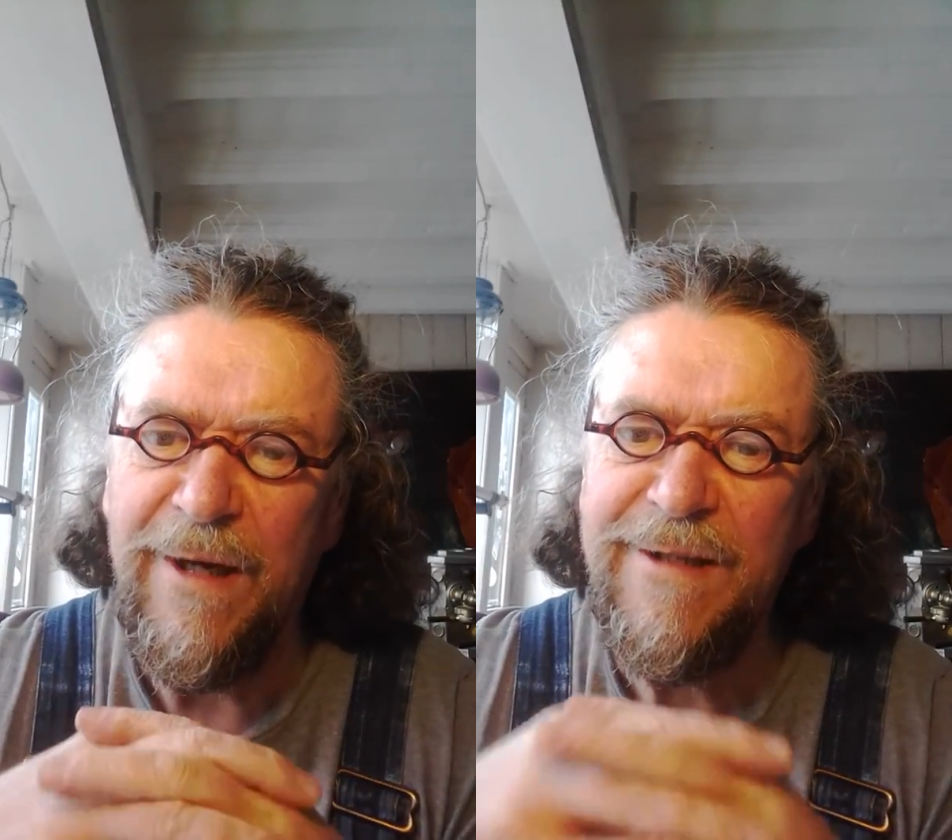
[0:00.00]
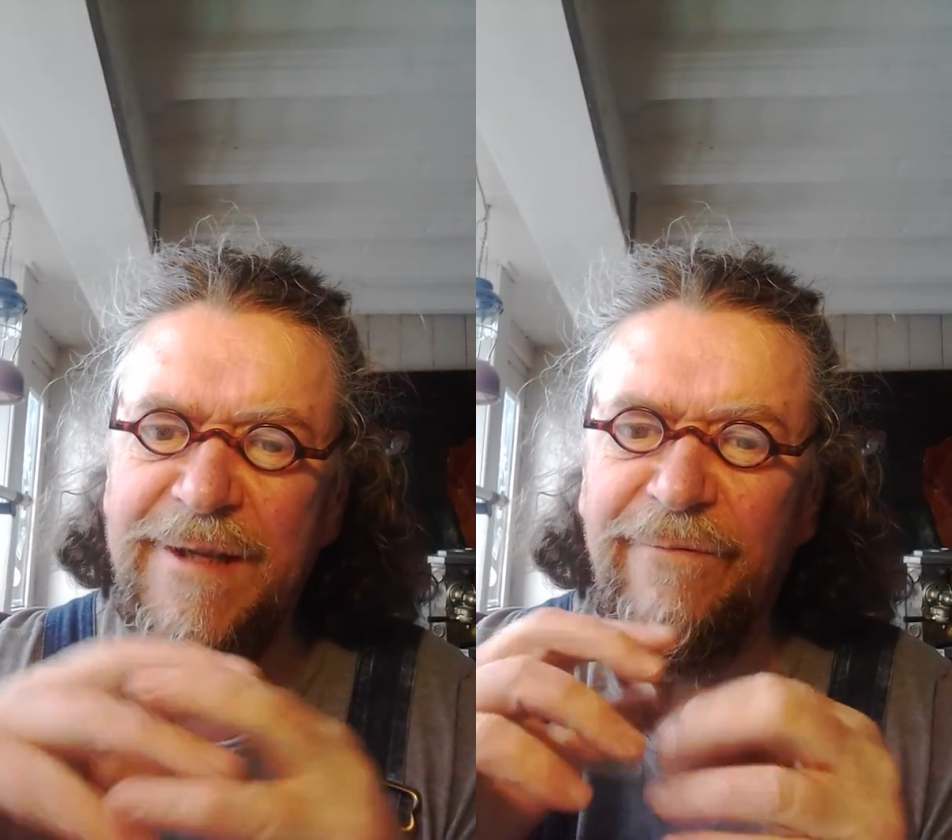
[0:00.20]

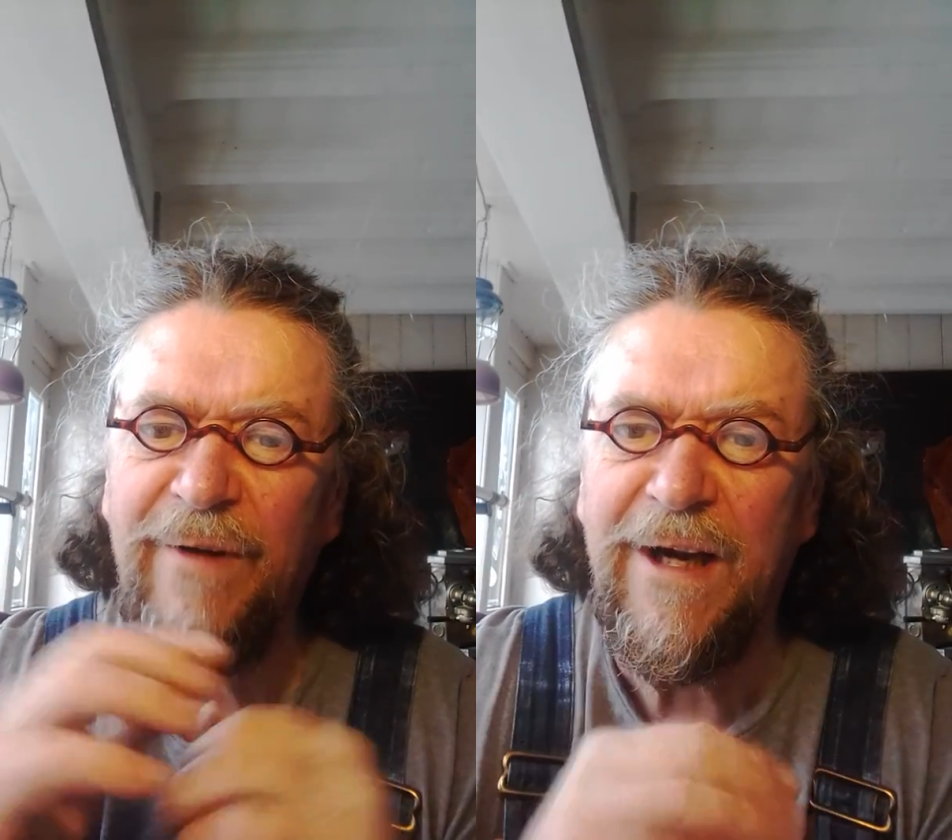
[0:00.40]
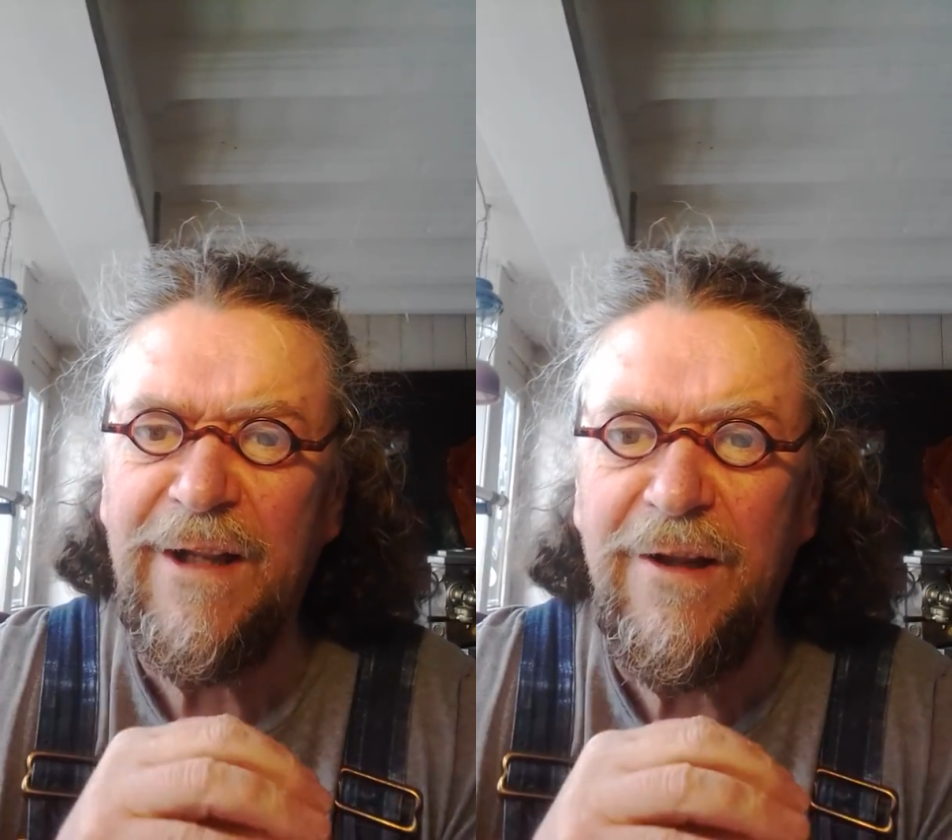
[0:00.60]
It's the
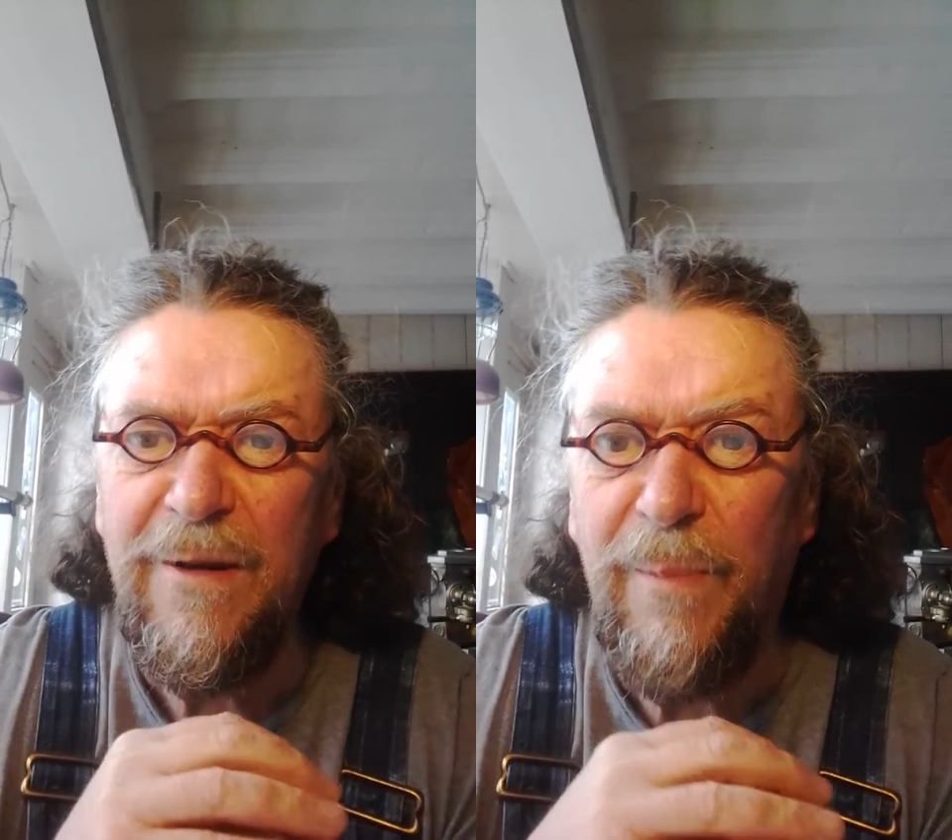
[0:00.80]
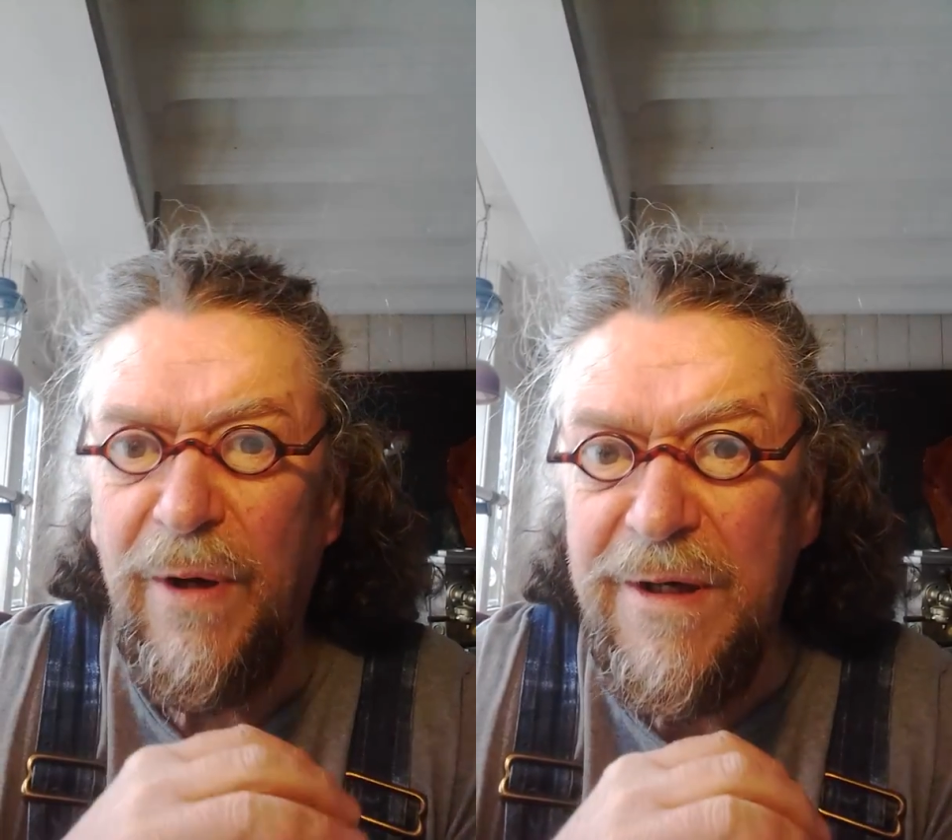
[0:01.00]
fact that
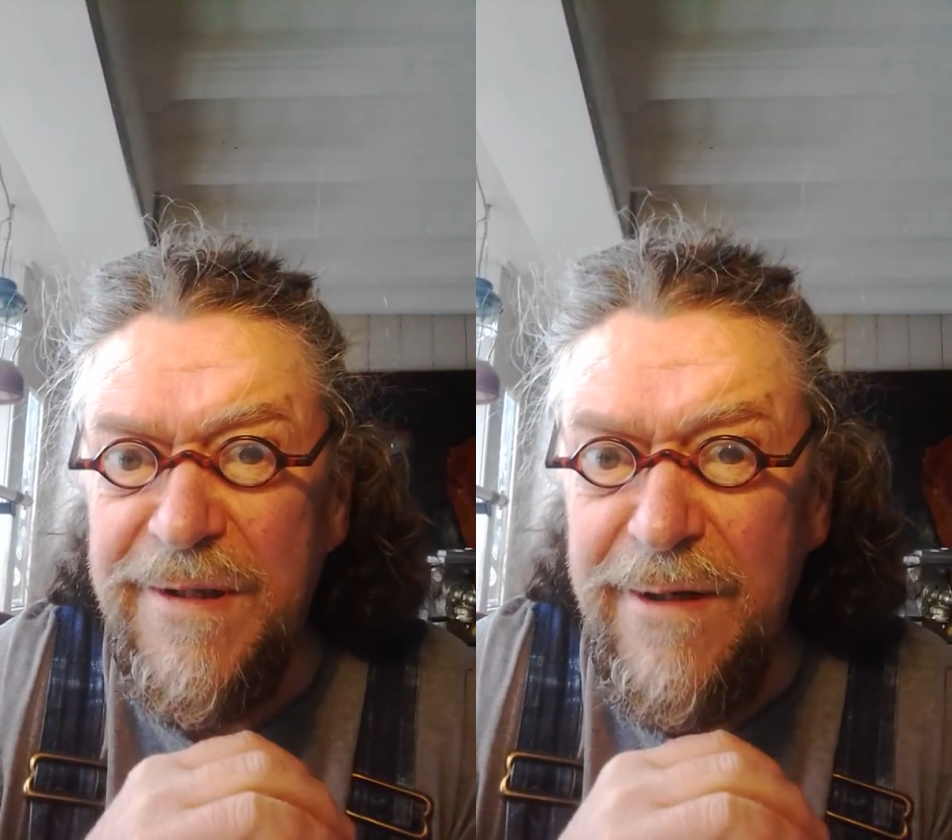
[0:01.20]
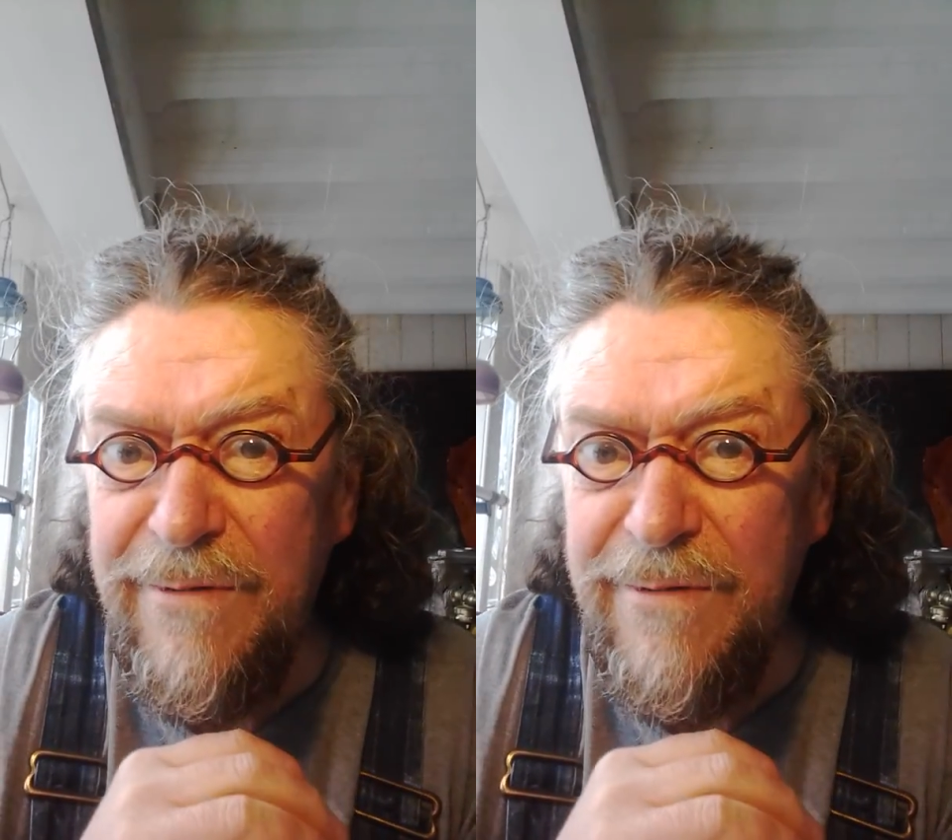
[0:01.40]
the person